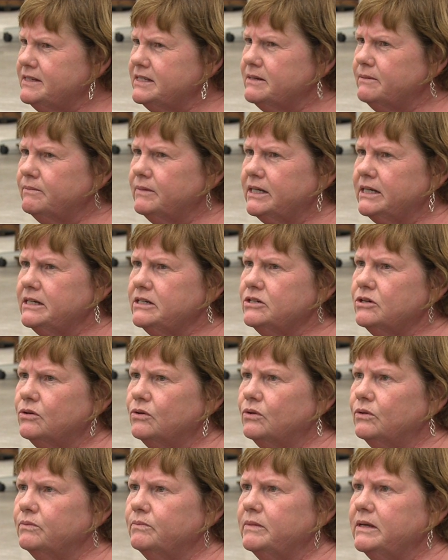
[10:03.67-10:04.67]
somebody
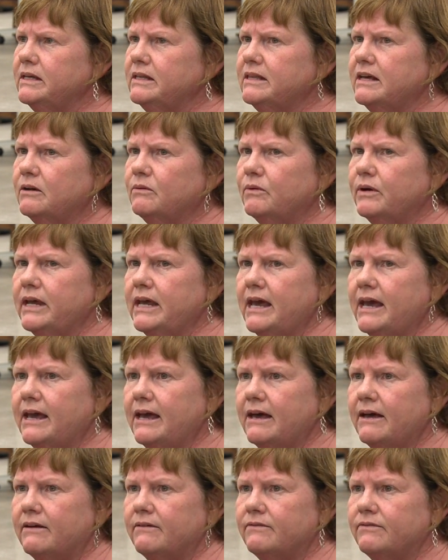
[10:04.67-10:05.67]
told me that we
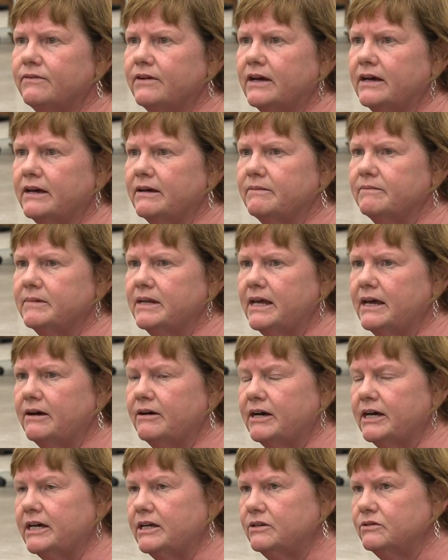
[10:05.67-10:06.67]
have um,
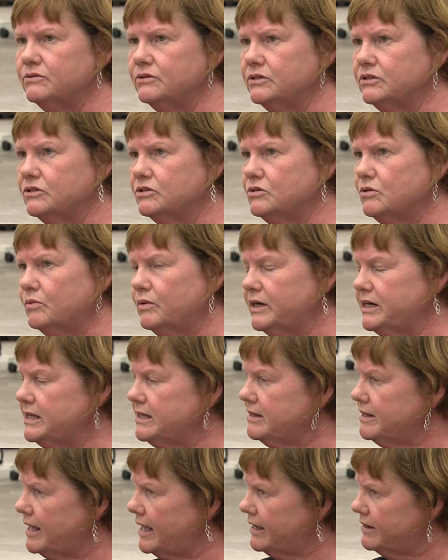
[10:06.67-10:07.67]
now
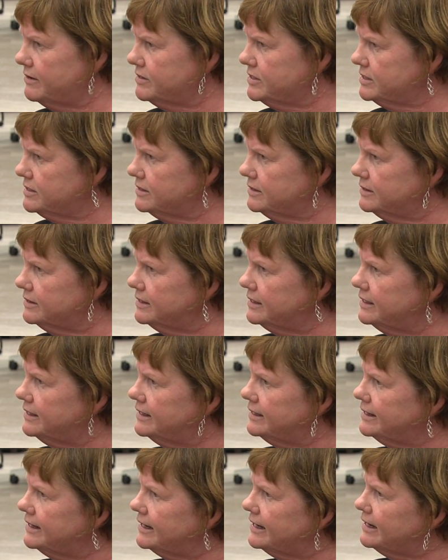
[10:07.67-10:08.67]
120,000
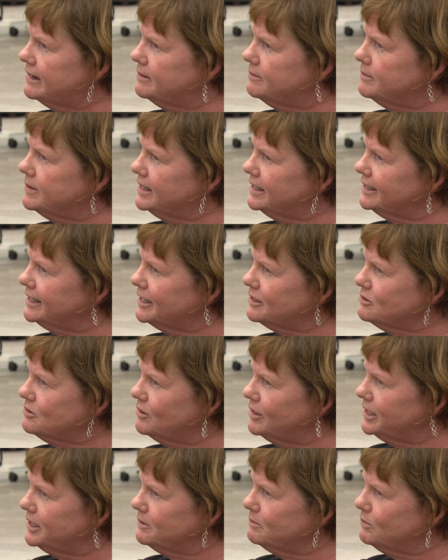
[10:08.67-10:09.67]
um,
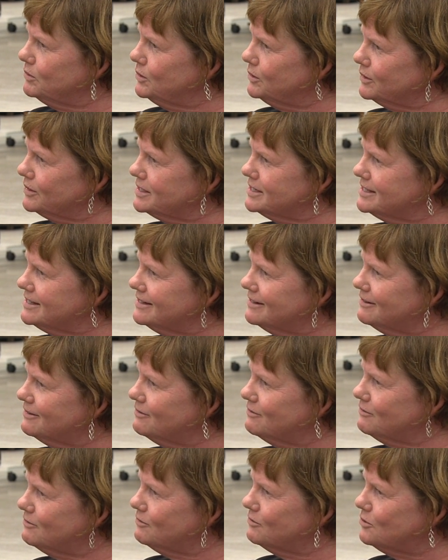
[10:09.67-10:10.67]
electronic books
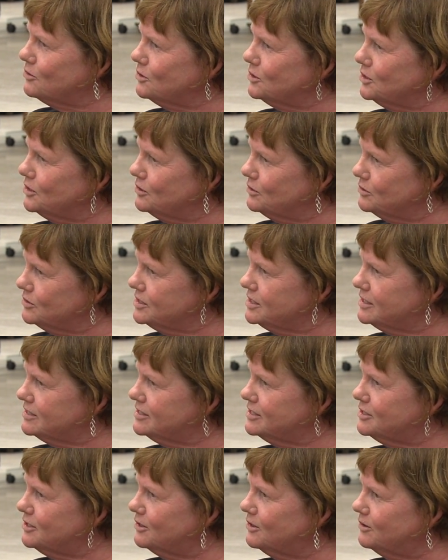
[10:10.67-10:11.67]
for use.
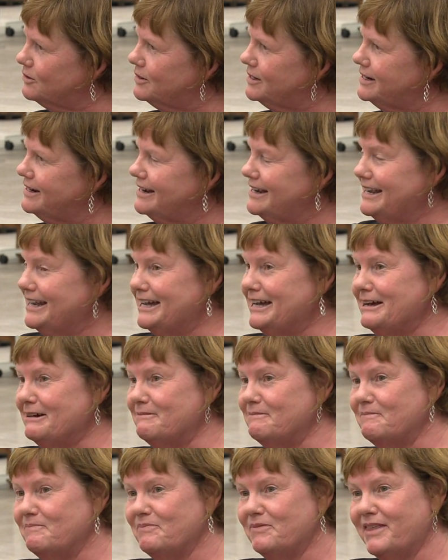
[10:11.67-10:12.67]
So
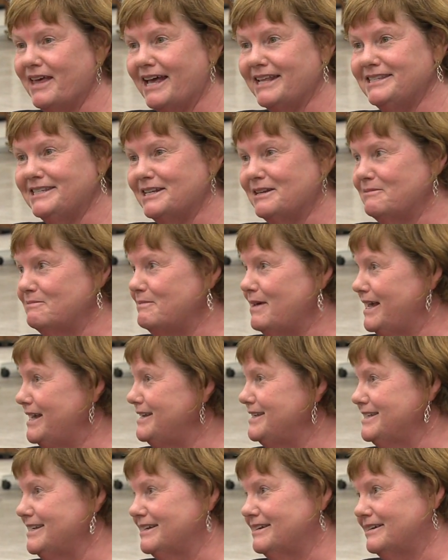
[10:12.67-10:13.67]
um, that's an
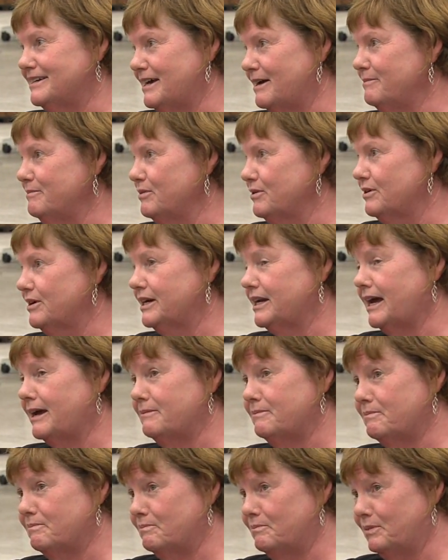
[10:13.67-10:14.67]
amazing number, and I
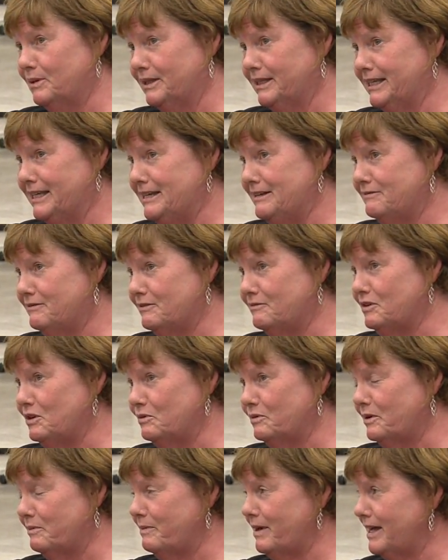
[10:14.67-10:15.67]
believe if you
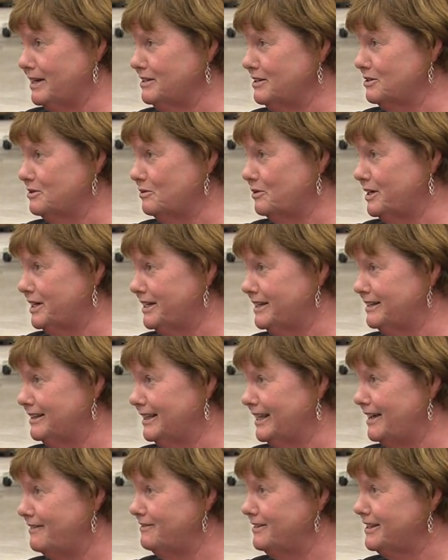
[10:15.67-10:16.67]
went back to
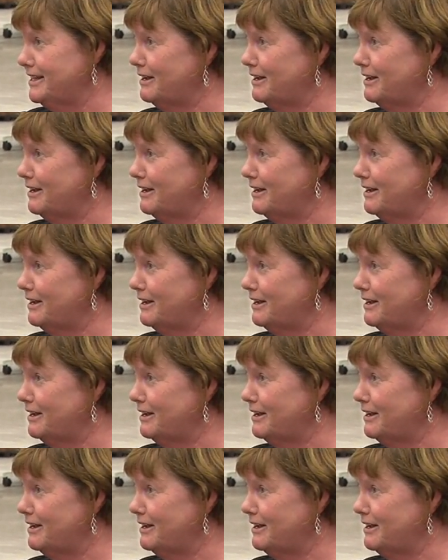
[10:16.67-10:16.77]
2011,